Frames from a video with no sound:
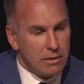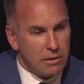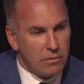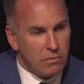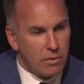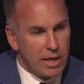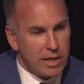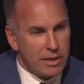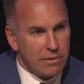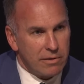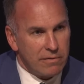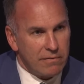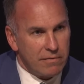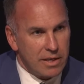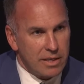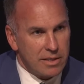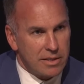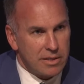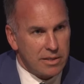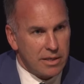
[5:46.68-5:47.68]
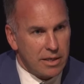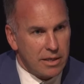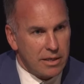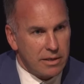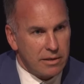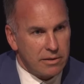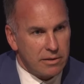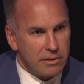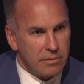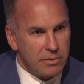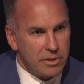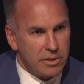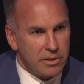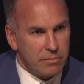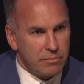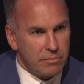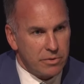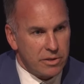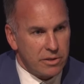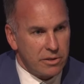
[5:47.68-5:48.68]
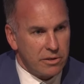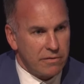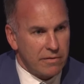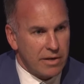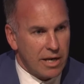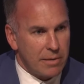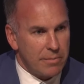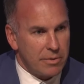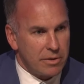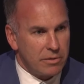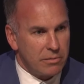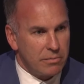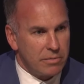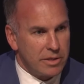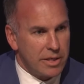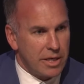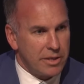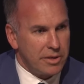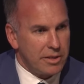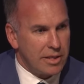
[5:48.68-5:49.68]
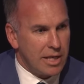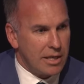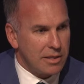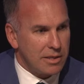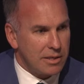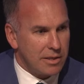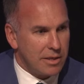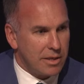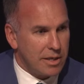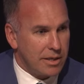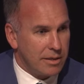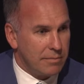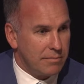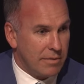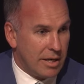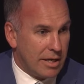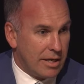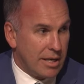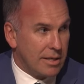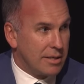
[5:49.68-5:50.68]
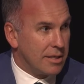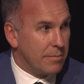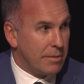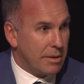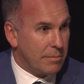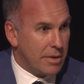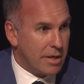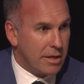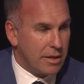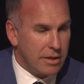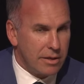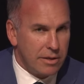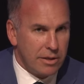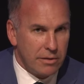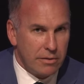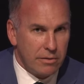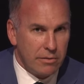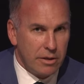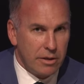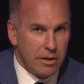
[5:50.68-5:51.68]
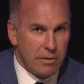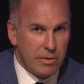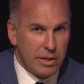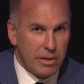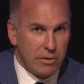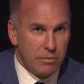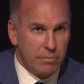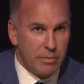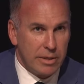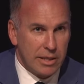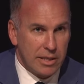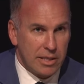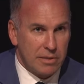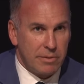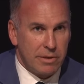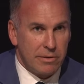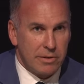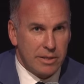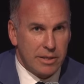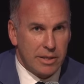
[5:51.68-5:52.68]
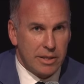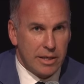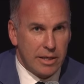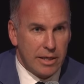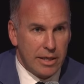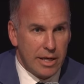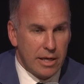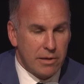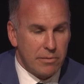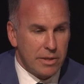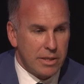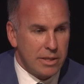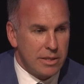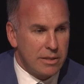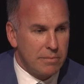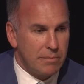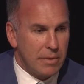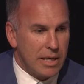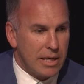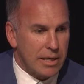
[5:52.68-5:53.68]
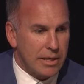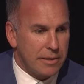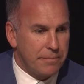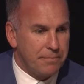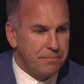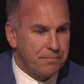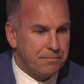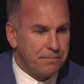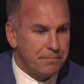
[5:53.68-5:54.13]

way to invest, to preserve capital, protect your downside, and get something better than we could be experiencing in the equities market.